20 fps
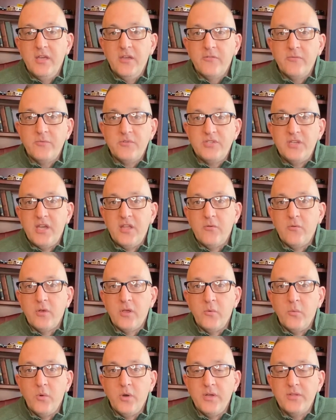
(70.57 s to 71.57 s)
from
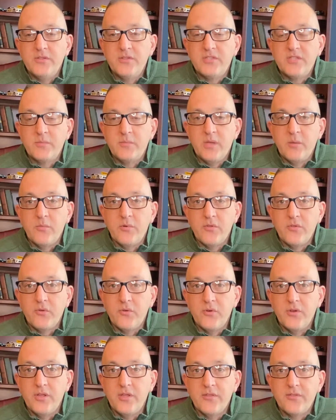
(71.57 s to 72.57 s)
January 1 to September
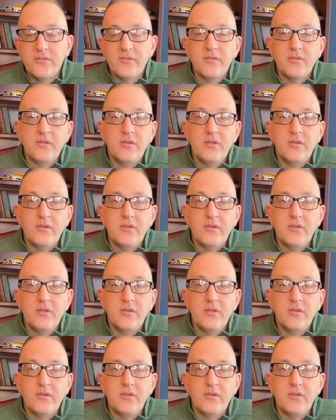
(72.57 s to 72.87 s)
30th